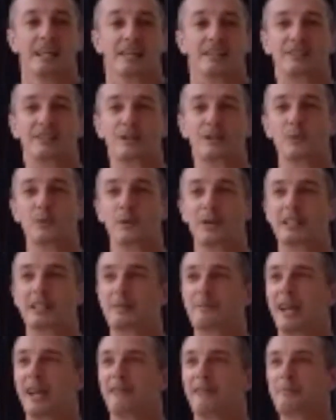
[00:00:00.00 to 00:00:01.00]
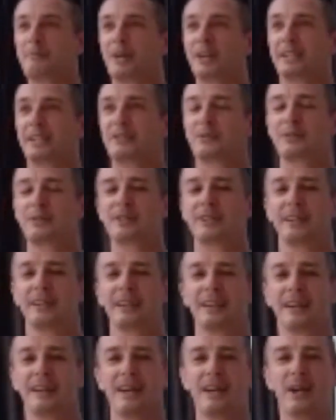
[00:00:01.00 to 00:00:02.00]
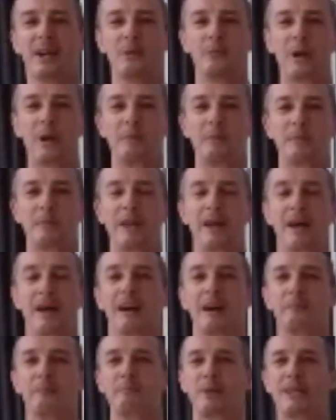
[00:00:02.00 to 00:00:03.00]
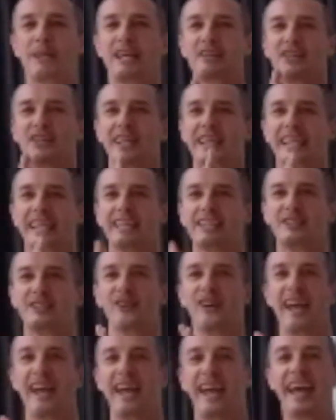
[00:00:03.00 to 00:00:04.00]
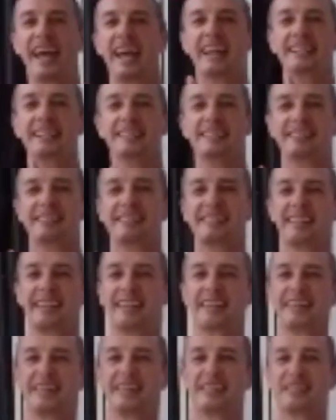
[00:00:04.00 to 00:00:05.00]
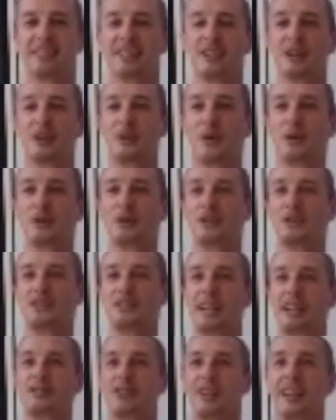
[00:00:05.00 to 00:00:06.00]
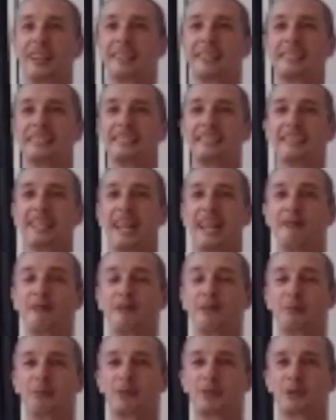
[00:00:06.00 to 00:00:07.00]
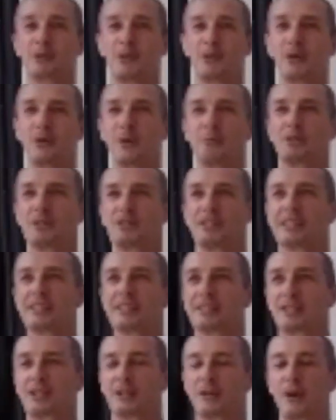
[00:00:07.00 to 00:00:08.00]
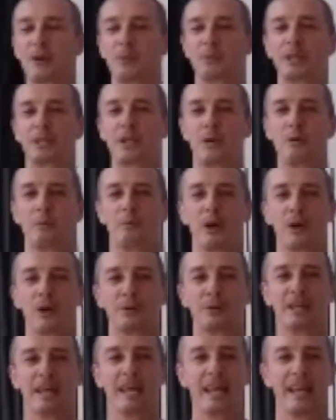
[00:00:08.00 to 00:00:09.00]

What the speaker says: So welcome everybody to the webinar, Pleasure in Your Hands and Conscious Sexuality, live from Stockholm at 6 o'clock. We go about